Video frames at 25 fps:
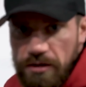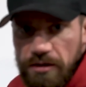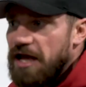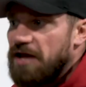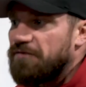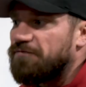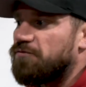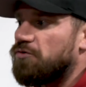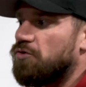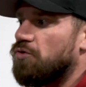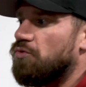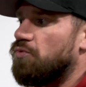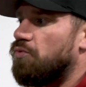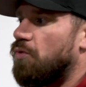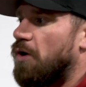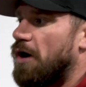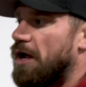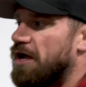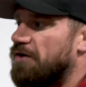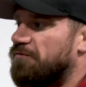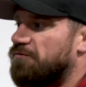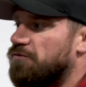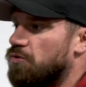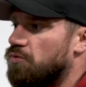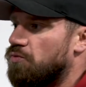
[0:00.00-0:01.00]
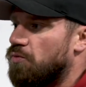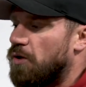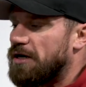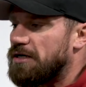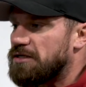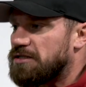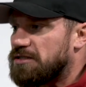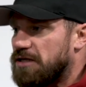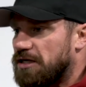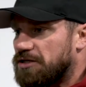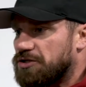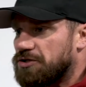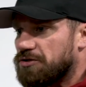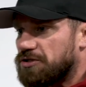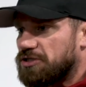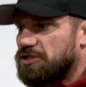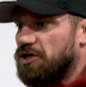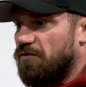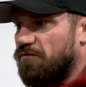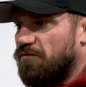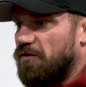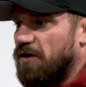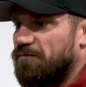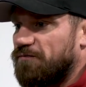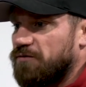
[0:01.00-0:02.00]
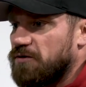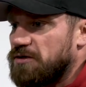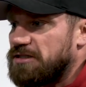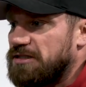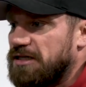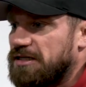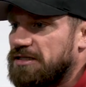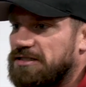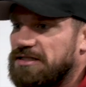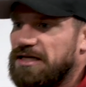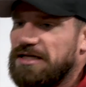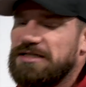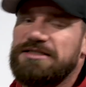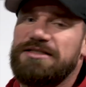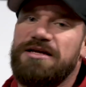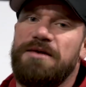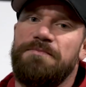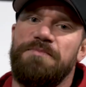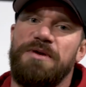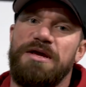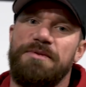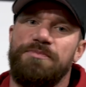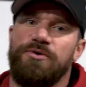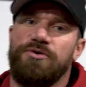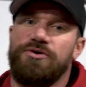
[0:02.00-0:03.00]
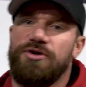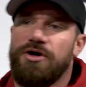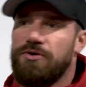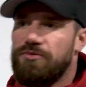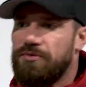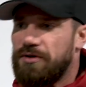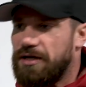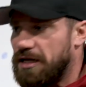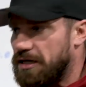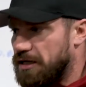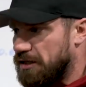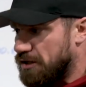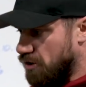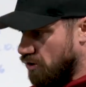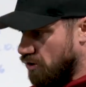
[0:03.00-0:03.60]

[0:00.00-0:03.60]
If you want, if you want to set yourself up for success, some people don't need it.